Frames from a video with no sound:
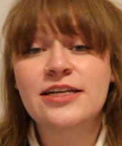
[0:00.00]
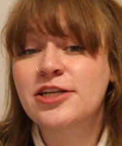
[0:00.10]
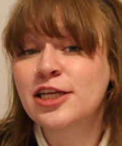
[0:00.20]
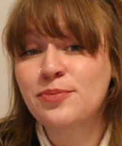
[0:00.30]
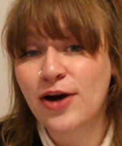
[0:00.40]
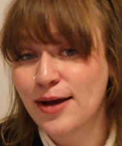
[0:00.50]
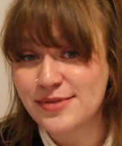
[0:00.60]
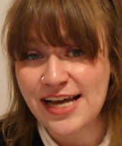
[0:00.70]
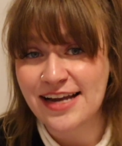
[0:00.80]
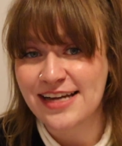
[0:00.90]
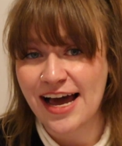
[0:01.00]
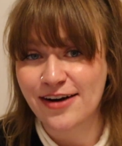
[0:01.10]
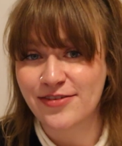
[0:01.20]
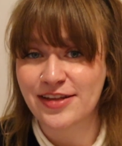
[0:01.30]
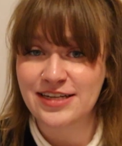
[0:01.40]
literally prime
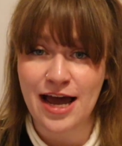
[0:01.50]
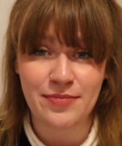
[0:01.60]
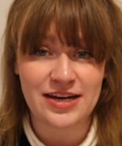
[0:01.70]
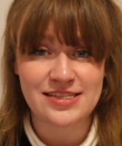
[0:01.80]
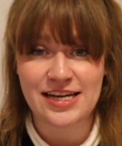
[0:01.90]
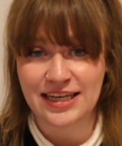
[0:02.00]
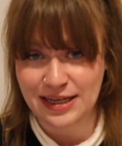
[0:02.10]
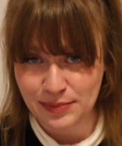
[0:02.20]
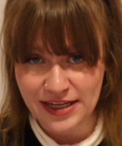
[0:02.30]
satire for the time that it's taking